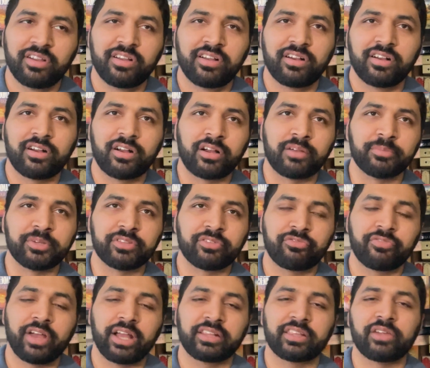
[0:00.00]
in the
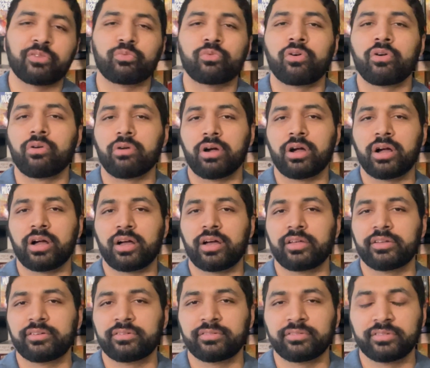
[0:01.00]
fact that
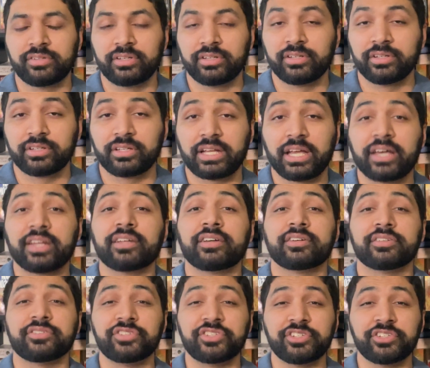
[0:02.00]
Rohan kind
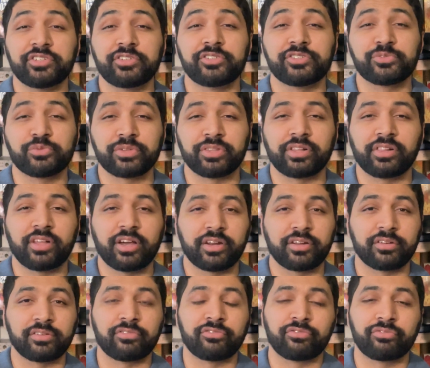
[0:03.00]
of deals with a lot
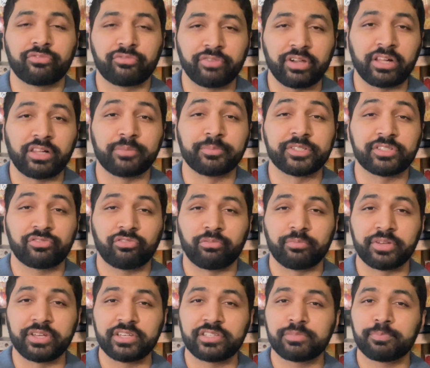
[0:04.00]
of elements from
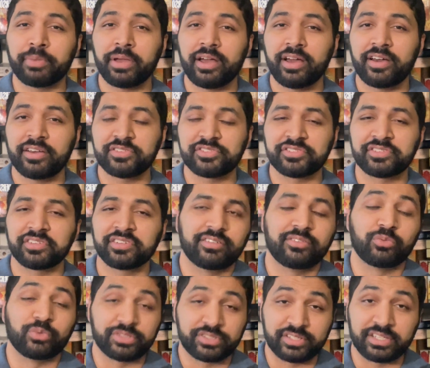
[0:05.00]
his past
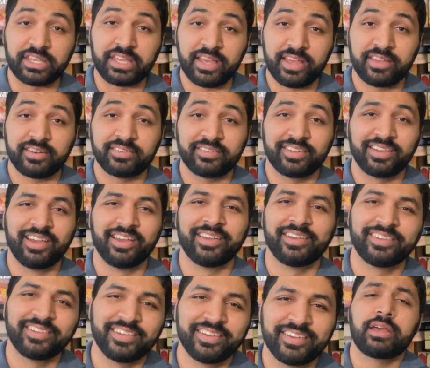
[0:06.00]
once again.
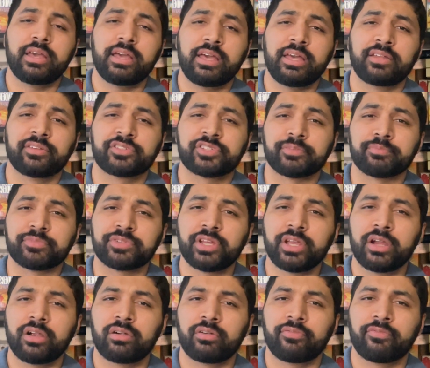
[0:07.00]
And some
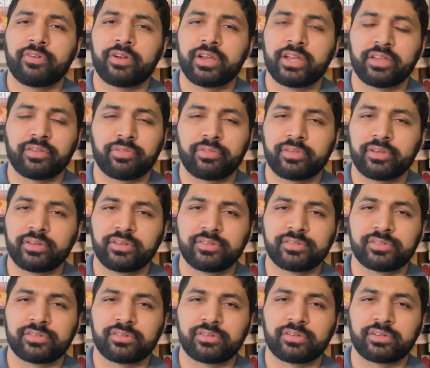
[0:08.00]
terrifying things
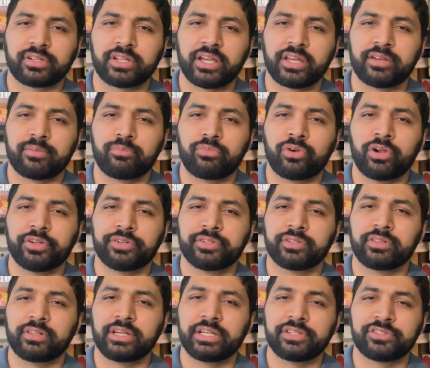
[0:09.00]
are kind of brought to
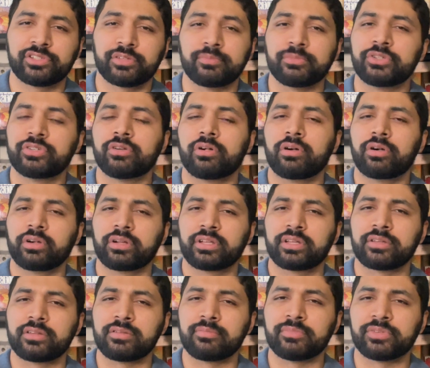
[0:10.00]
light. Some dark
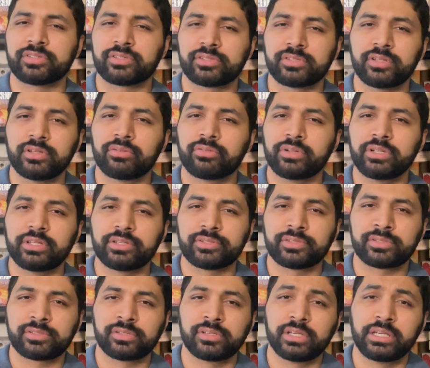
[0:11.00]
and
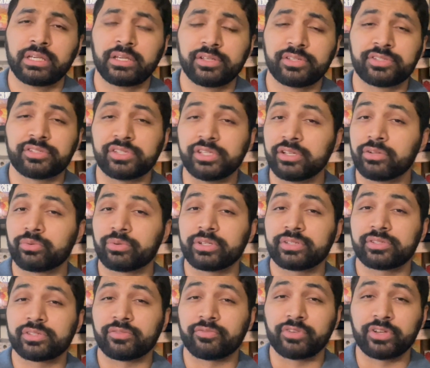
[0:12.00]
mysterious
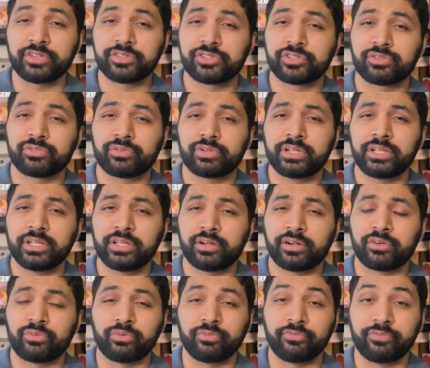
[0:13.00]
secrets of history
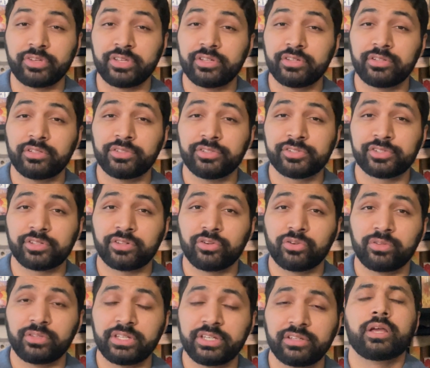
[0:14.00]
are revealed
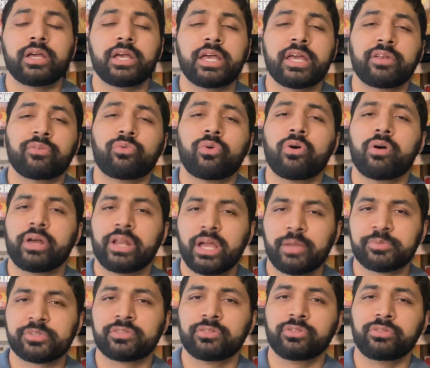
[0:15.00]
slowly, and Rohan
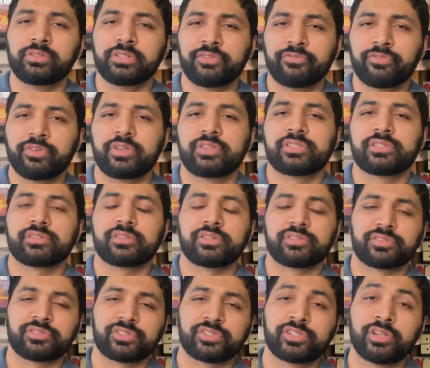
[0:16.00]
absolutely faces
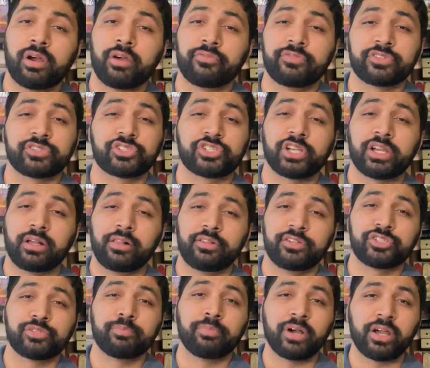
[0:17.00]
his toughest
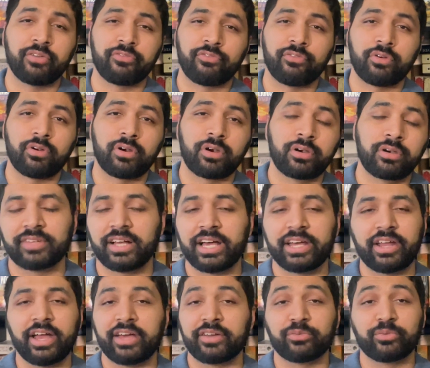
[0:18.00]
challenge by far. I'm
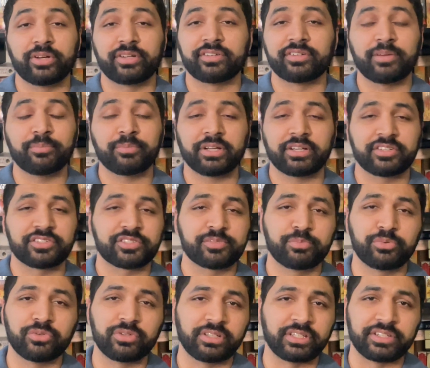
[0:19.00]
not going to
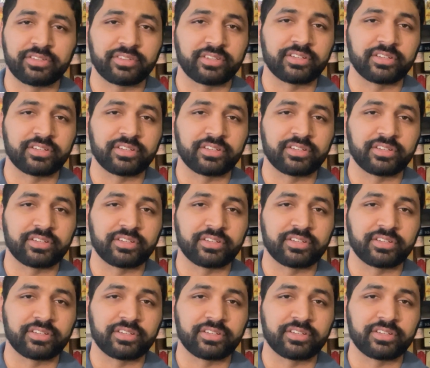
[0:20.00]
spoil anything